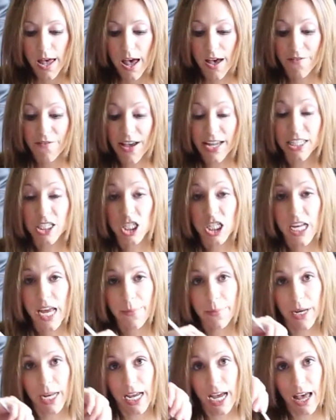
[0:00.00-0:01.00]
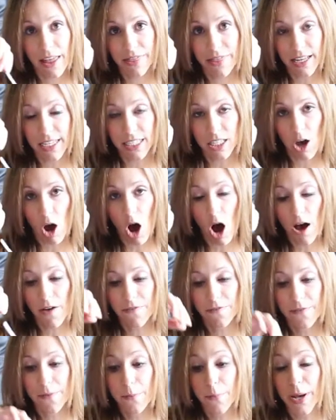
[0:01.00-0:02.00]
Eventually I'm going to cut this
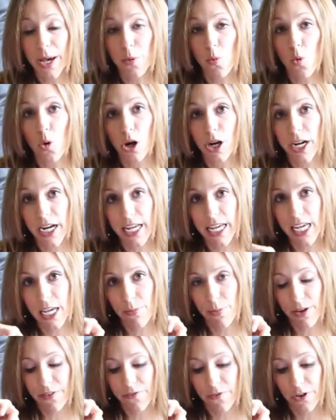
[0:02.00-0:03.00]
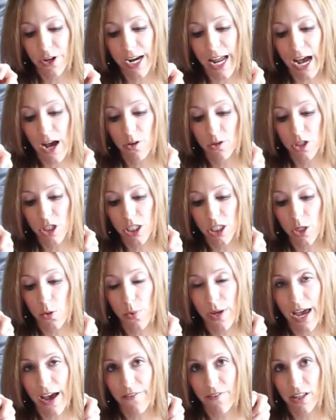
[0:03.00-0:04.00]
off, but we're going to keep it for now just so
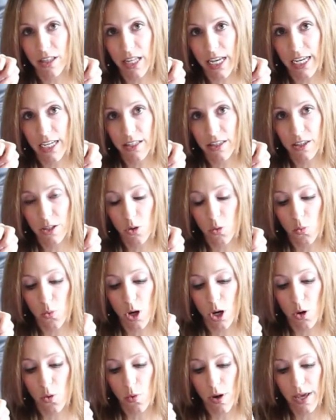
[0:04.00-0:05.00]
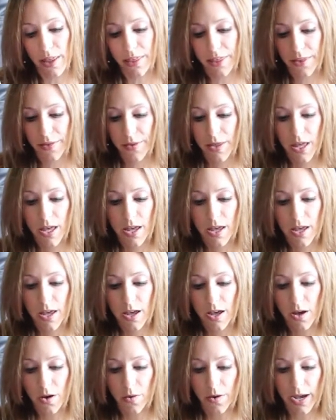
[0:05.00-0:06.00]
we have a length to work with,
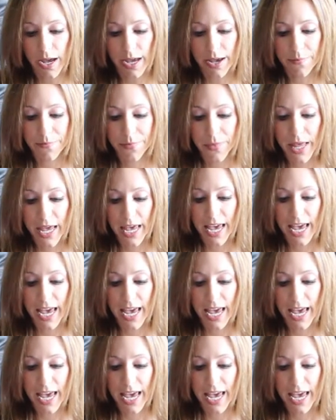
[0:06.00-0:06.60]
okay?